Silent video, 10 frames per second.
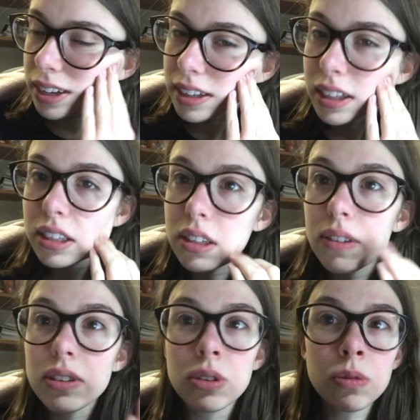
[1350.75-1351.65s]
Like, this
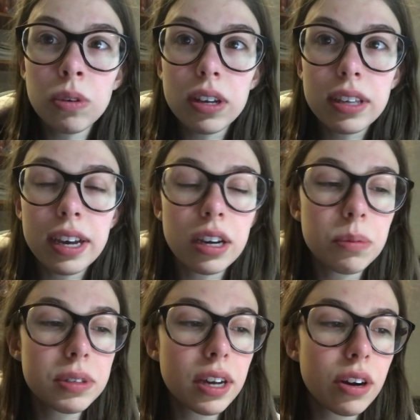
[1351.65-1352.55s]
stuff is not worth getting
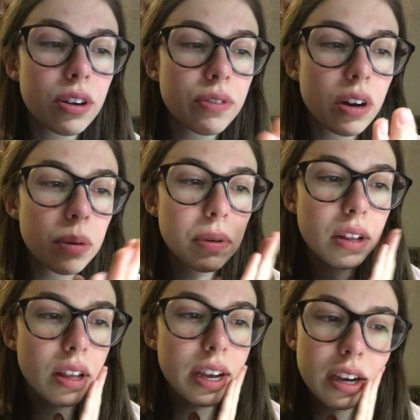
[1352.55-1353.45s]
upset over,
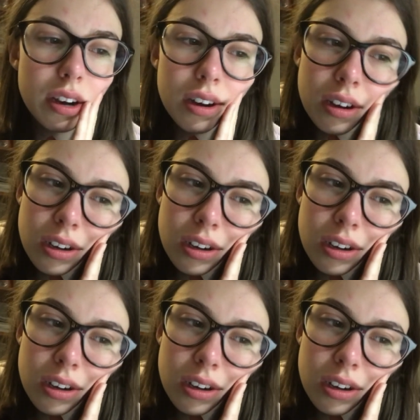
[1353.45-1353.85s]
but like,